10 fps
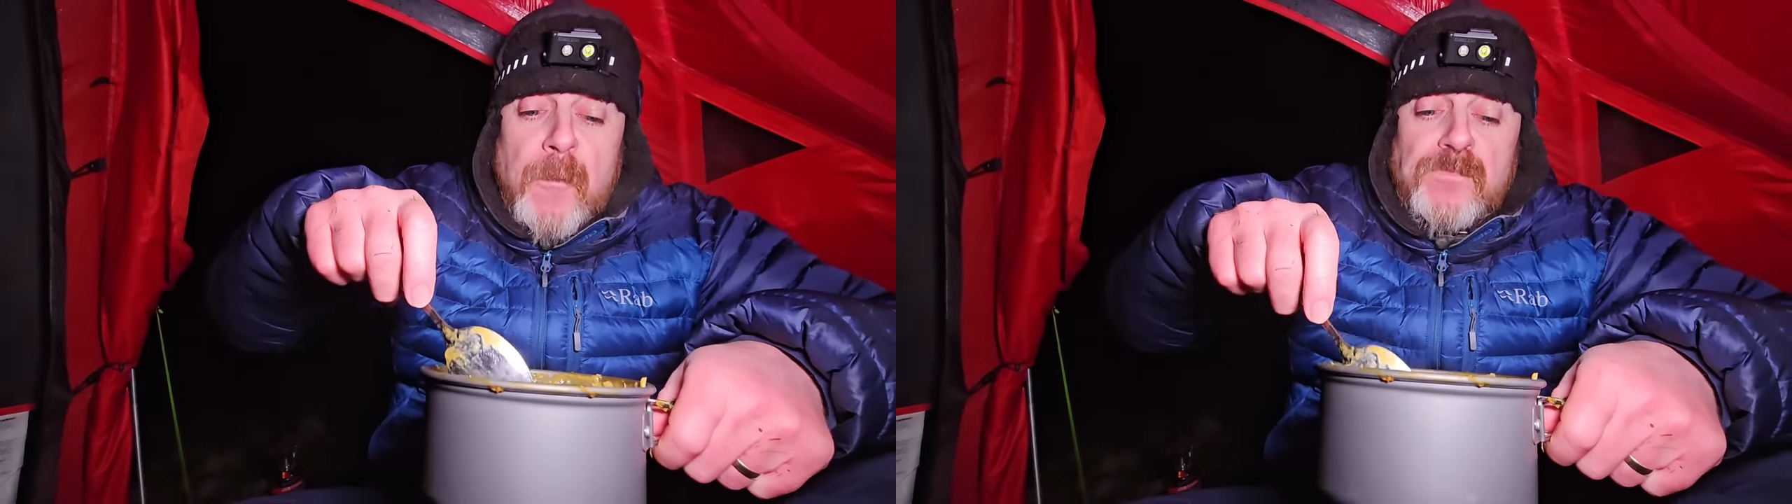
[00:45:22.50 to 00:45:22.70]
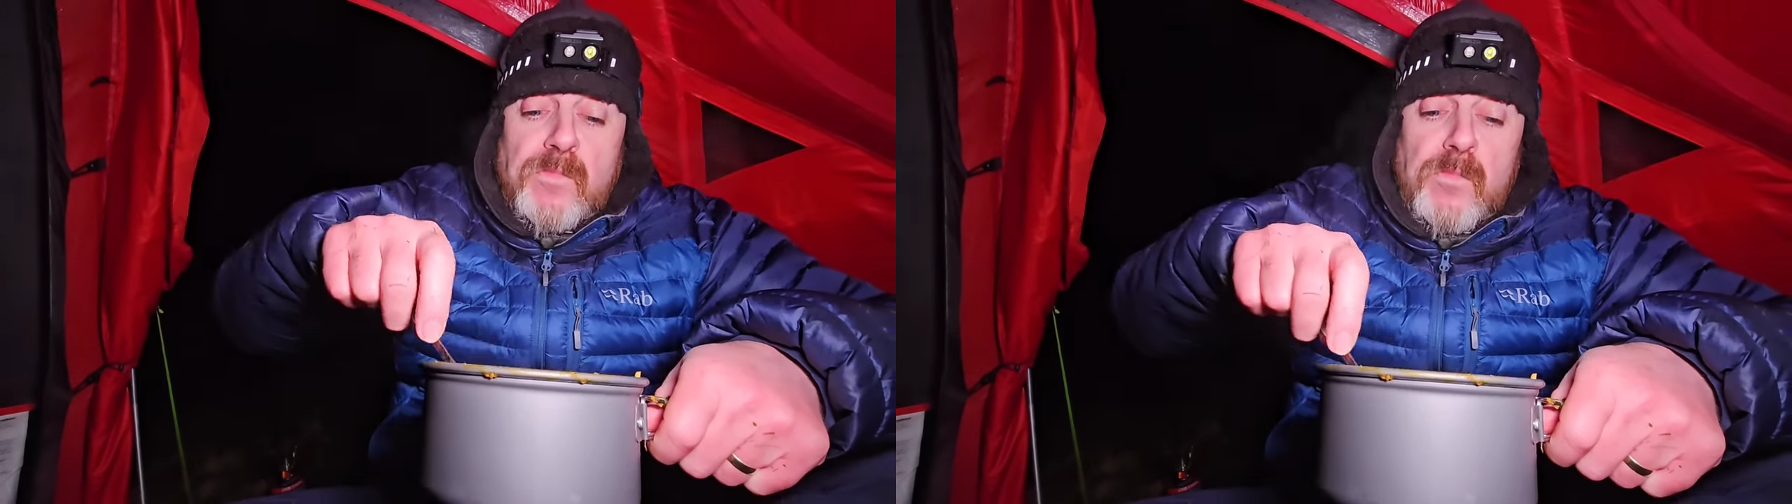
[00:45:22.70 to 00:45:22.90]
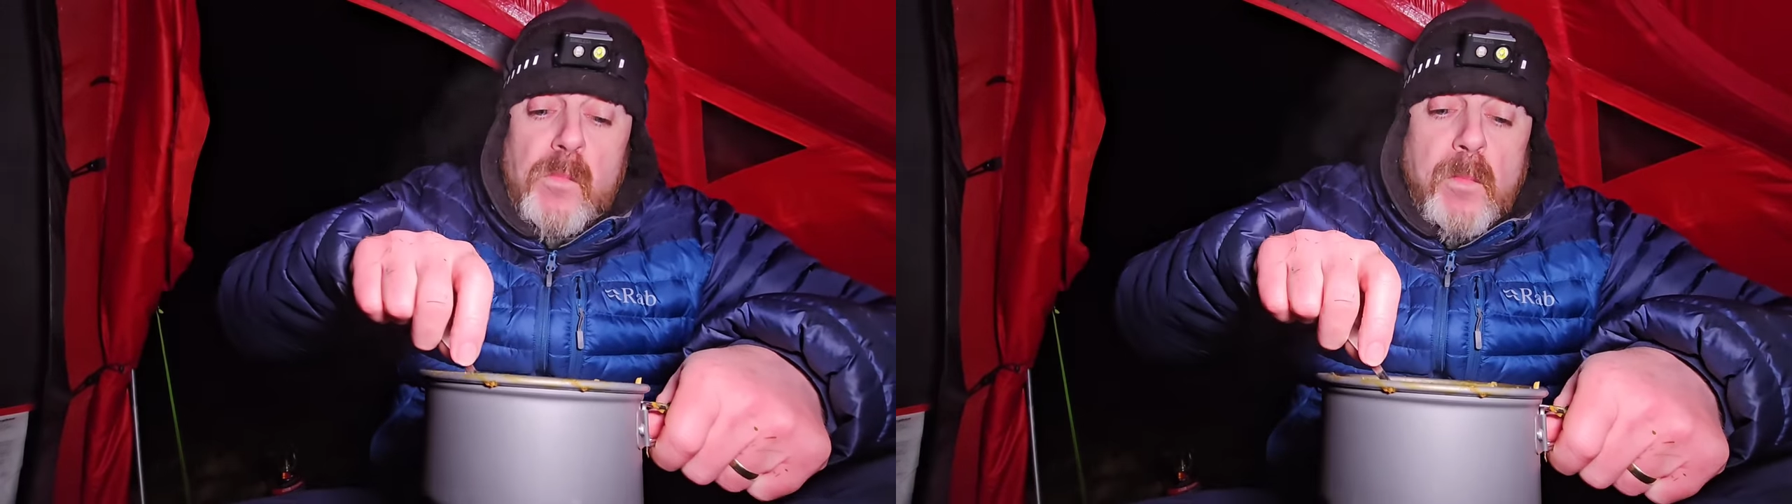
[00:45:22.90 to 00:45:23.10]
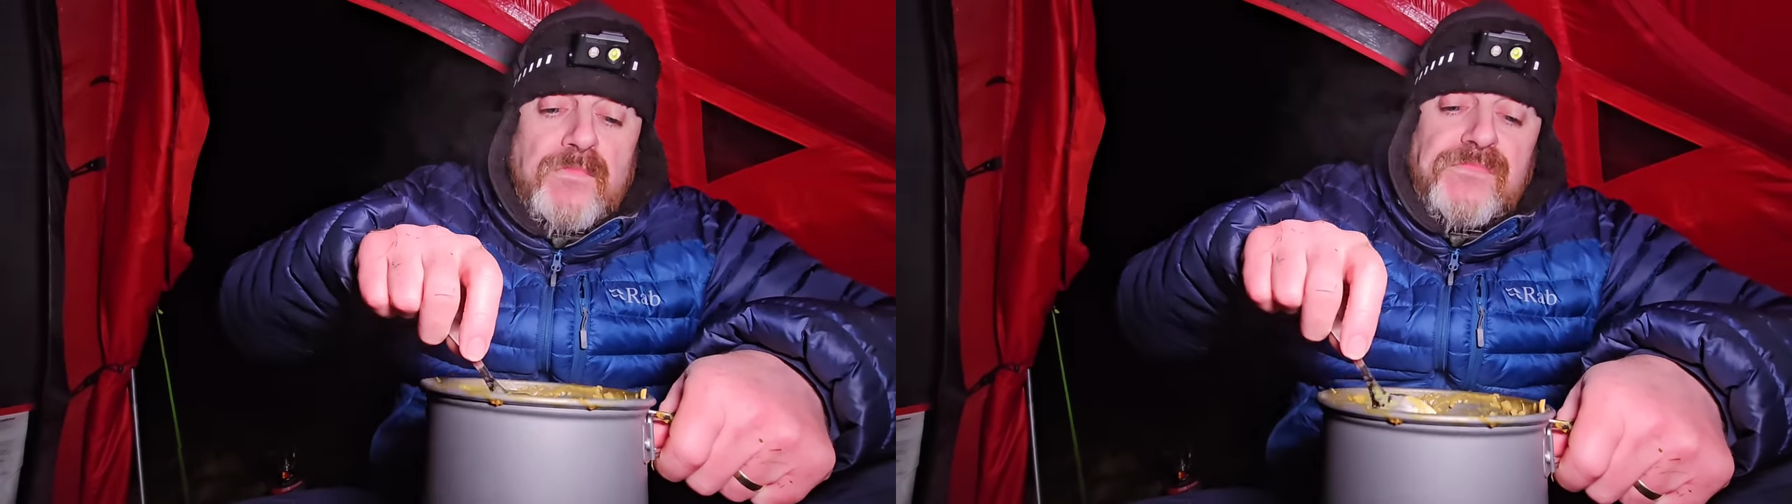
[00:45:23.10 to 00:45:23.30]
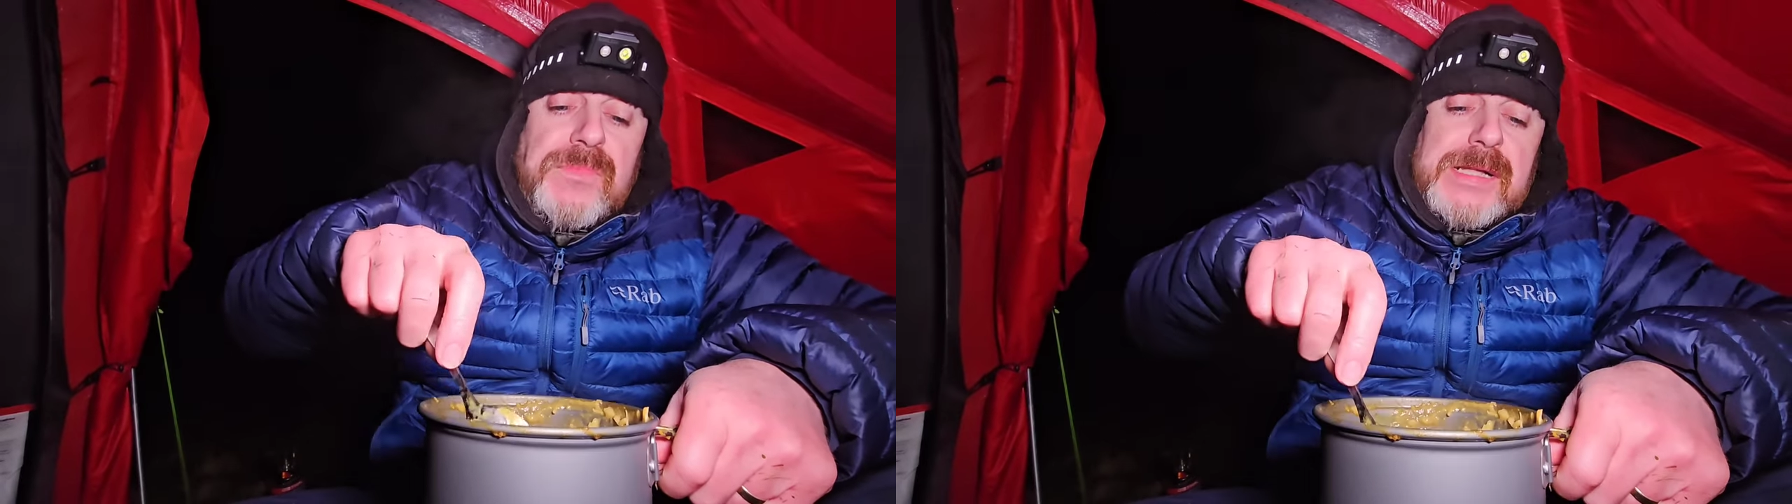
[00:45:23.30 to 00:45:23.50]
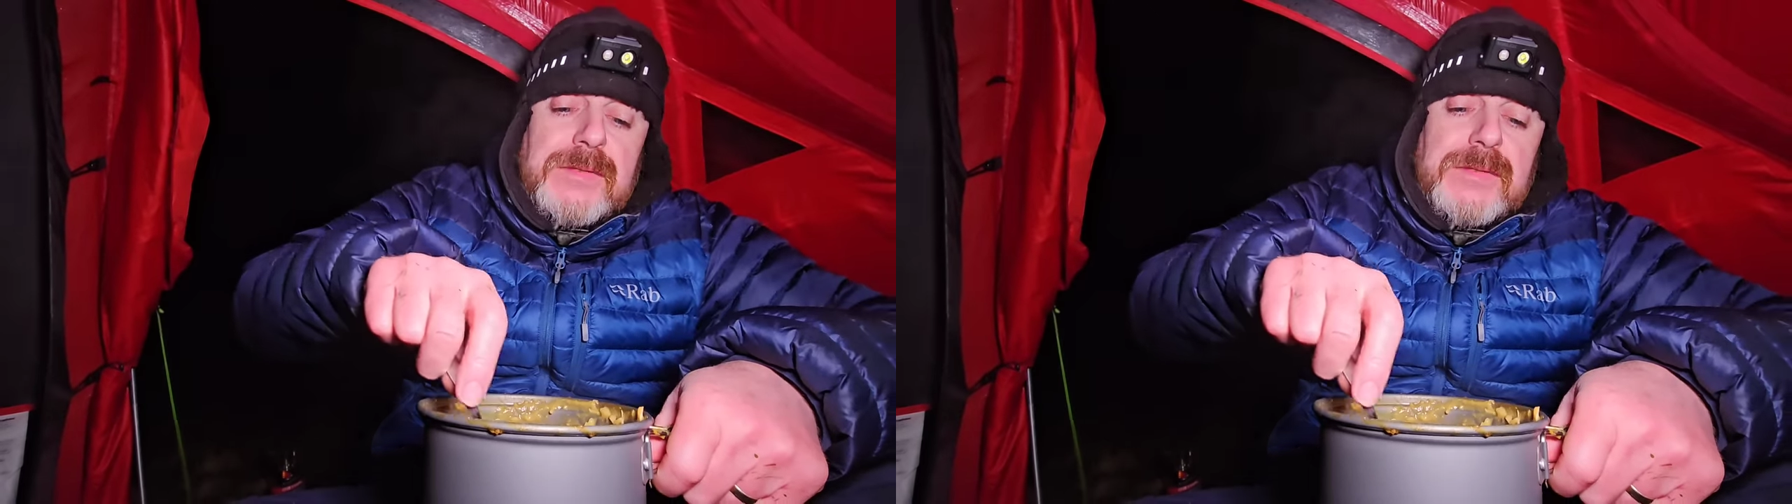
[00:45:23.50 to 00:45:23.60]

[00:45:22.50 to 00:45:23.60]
I've